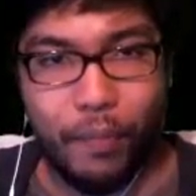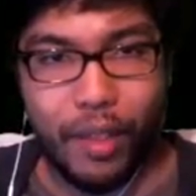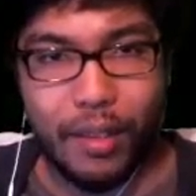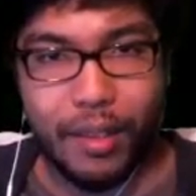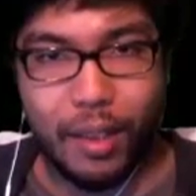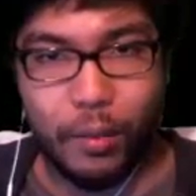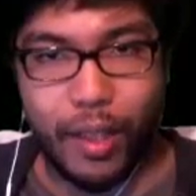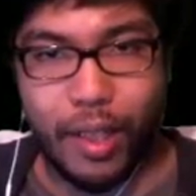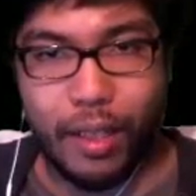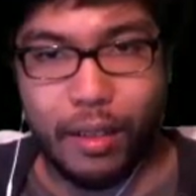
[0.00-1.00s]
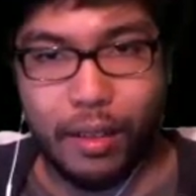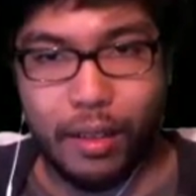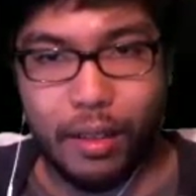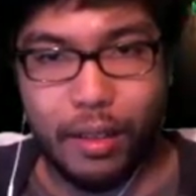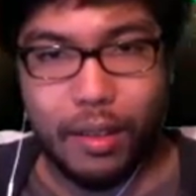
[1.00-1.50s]
It's not over yet.
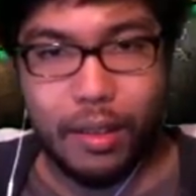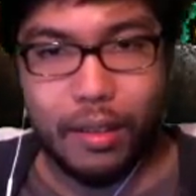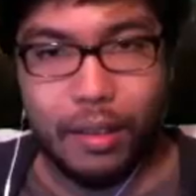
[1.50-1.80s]
It's